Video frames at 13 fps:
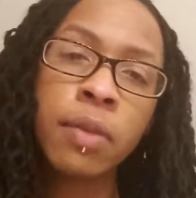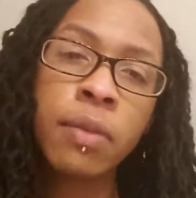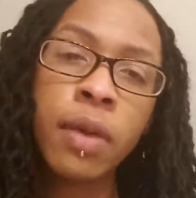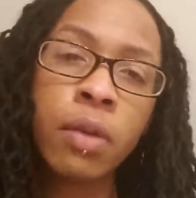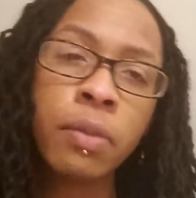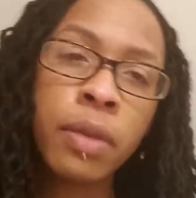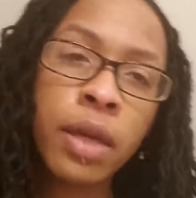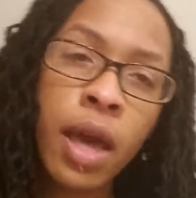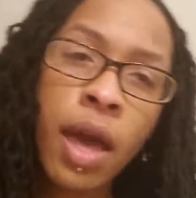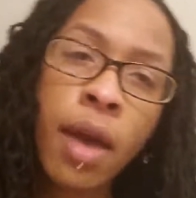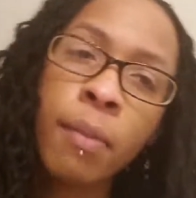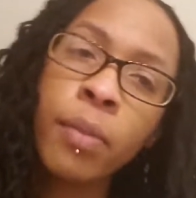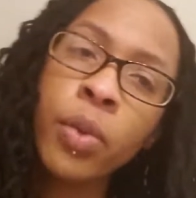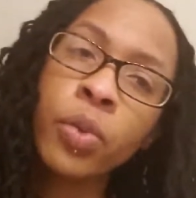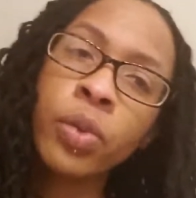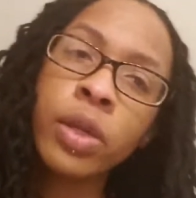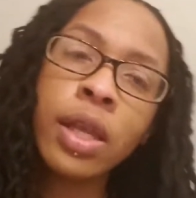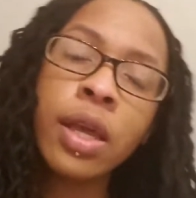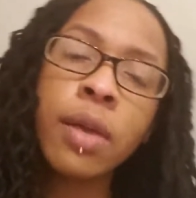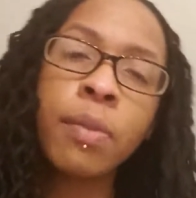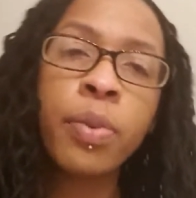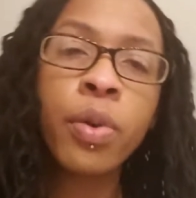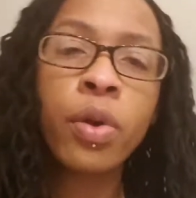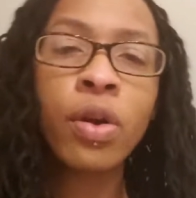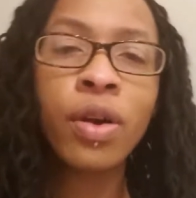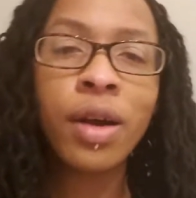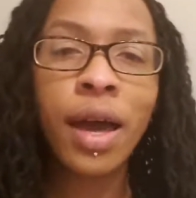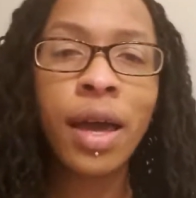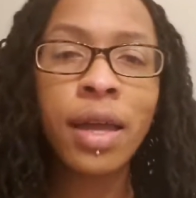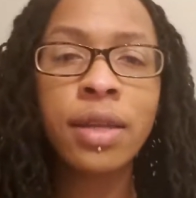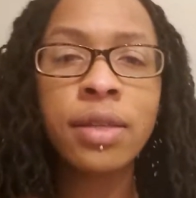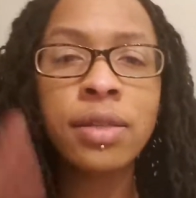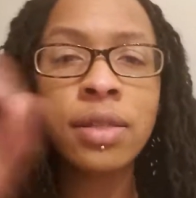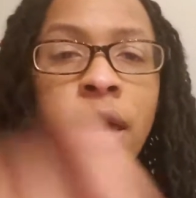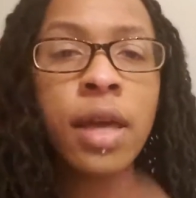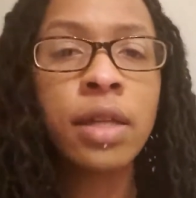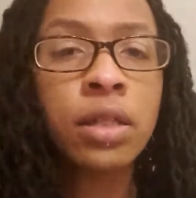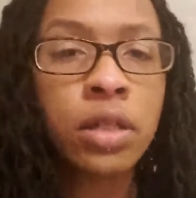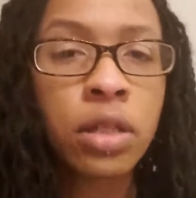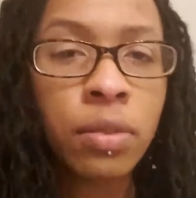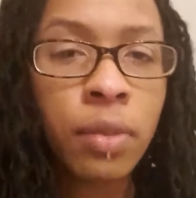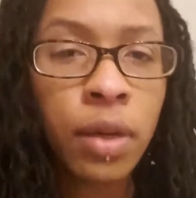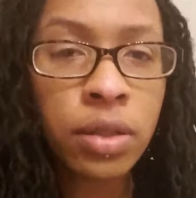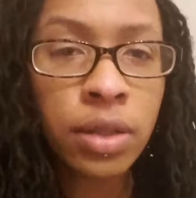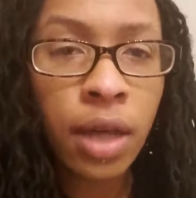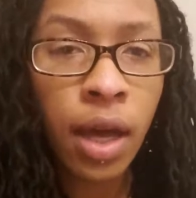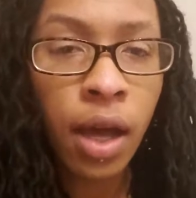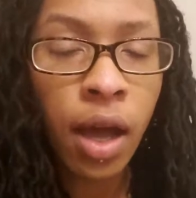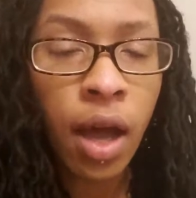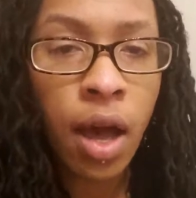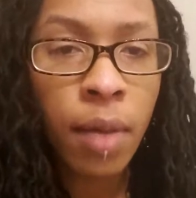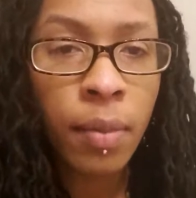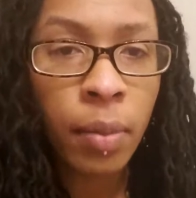email me at moonlitpearlguidance@gmail.com.